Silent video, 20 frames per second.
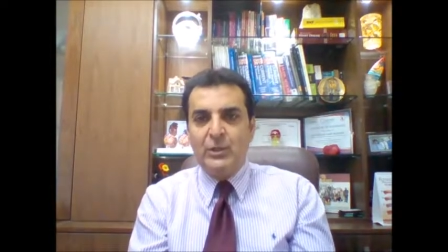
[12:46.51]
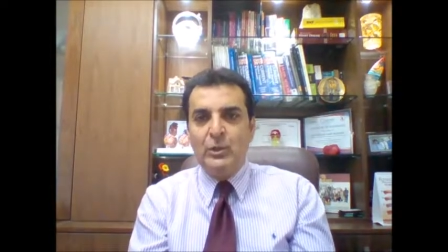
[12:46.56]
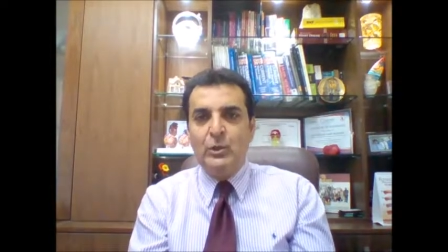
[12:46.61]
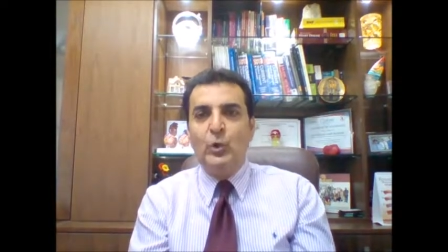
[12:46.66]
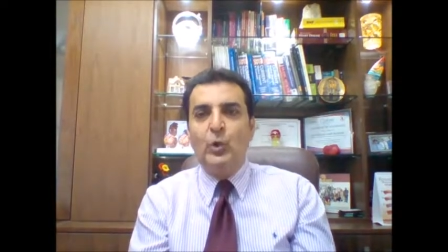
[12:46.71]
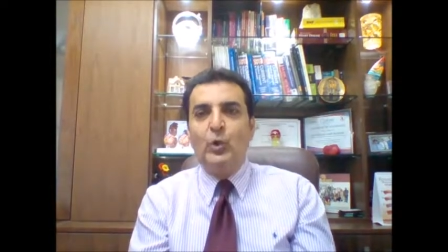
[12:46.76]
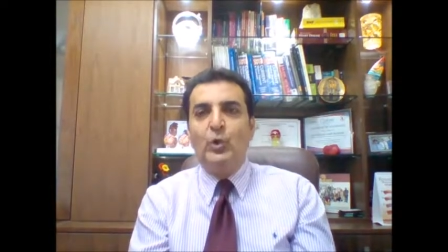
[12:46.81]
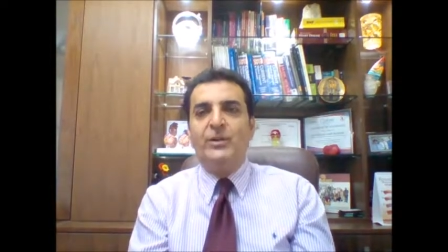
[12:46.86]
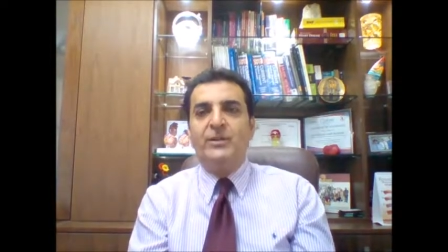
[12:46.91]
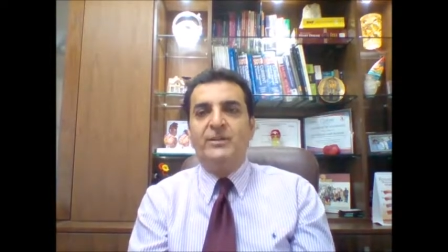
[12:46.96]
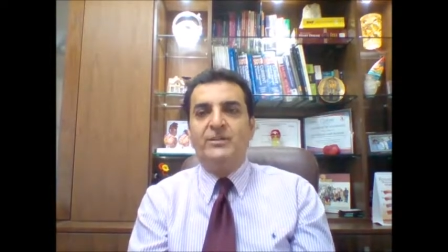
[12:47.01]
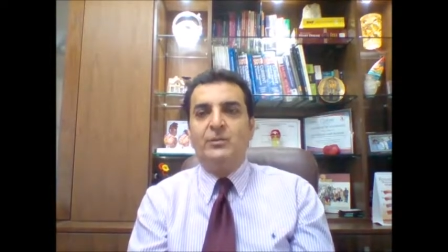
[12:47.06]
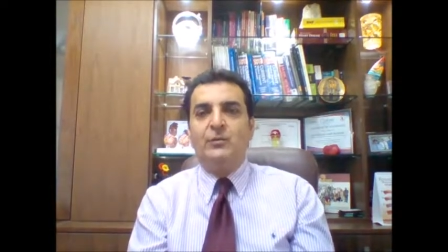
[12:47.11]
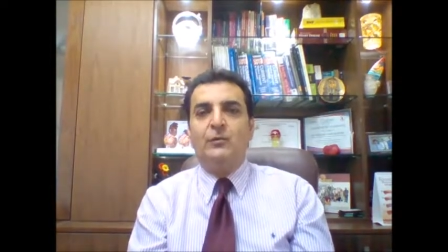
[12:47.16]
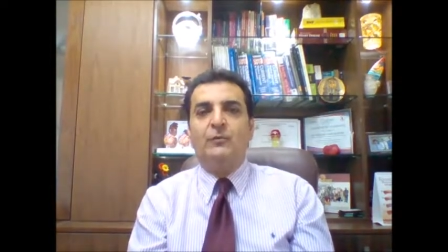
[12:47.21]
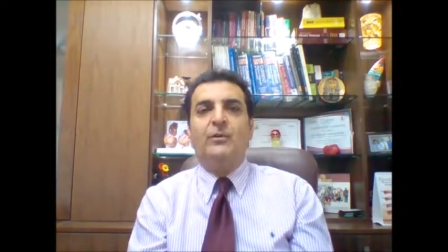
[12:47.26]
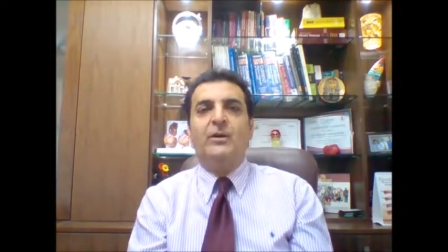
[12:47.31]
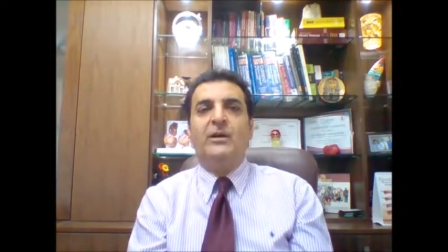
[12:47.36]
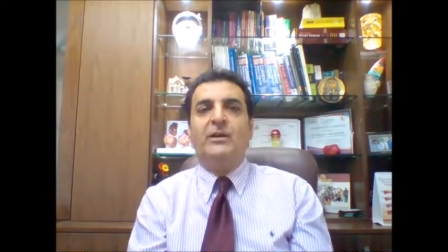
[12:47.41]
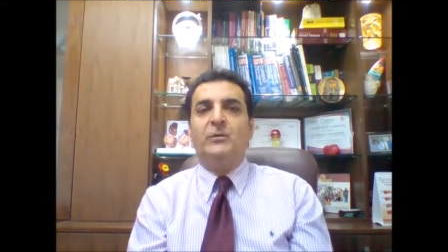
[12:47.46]
low risk
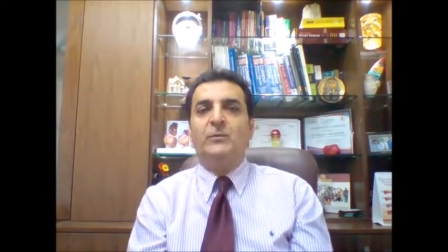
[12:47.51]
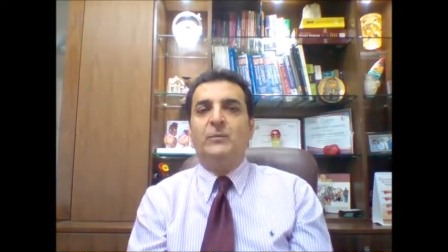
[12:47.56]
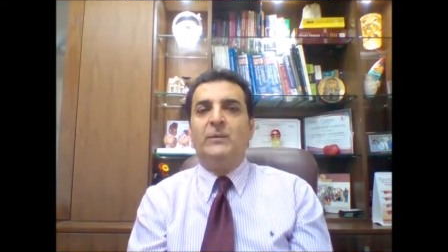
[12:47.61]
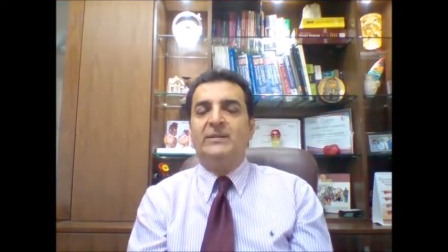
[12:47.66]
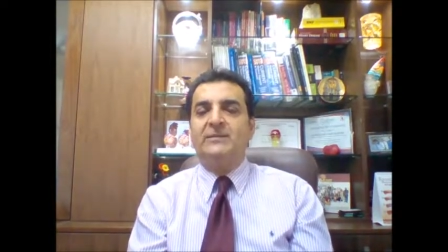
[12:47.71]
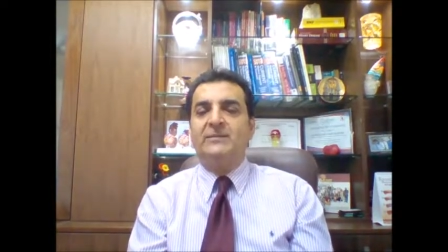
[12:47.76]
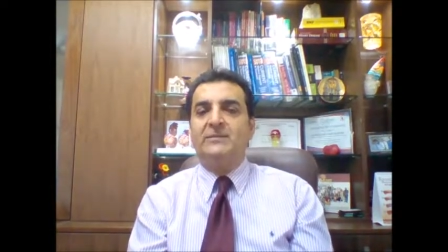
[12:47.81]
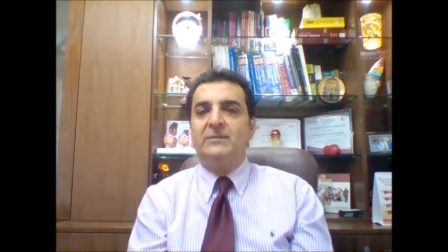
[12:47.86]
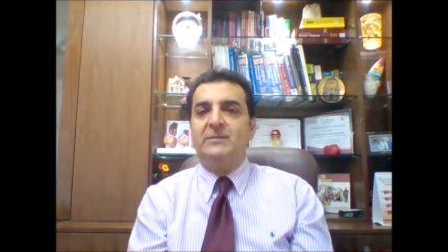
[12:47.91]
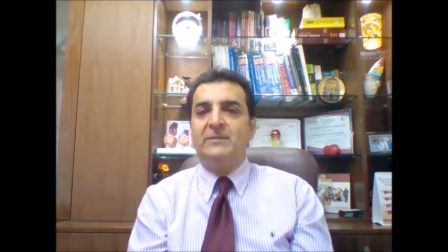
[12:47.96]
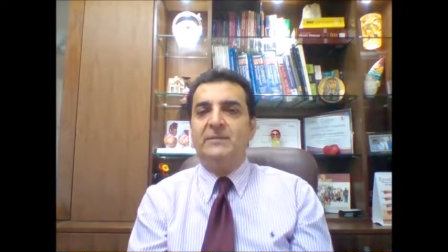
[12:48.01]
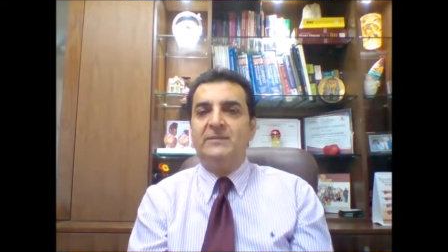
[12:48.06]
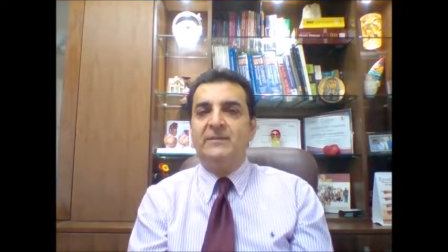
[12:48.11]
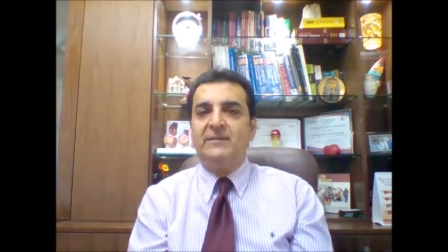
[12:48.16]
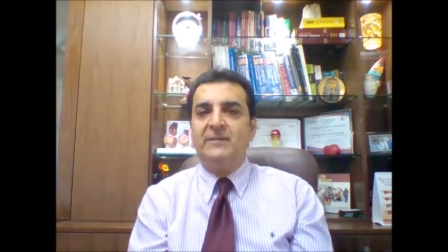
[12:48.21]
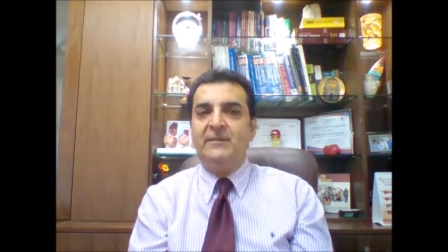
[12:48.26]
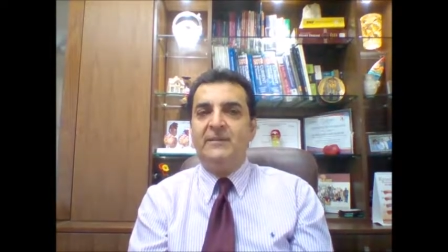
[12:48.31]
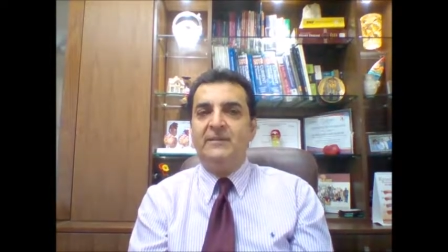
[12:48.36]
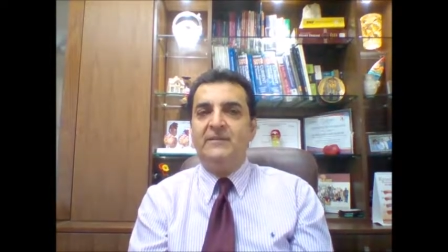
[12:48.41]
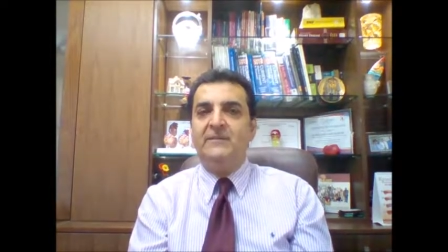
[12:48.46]
of cardiovascular
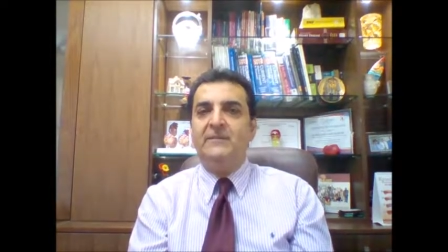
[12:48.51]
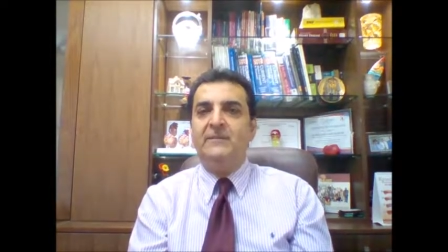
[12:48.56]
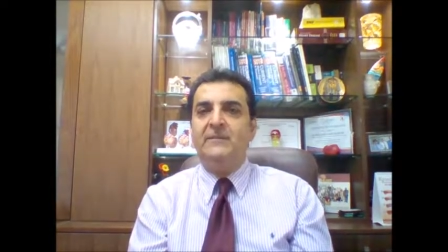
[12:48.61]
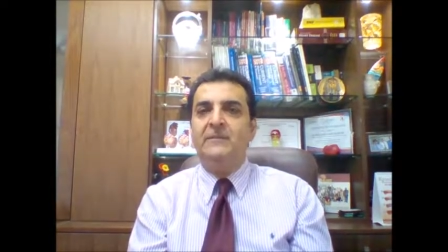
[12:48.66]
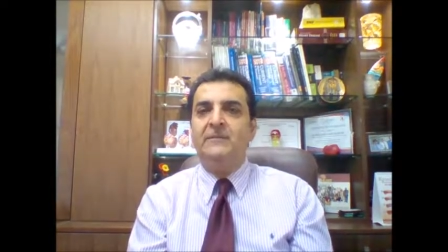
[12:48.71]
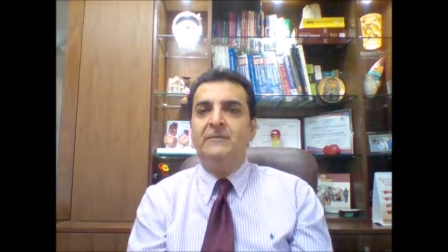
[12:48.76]
disease.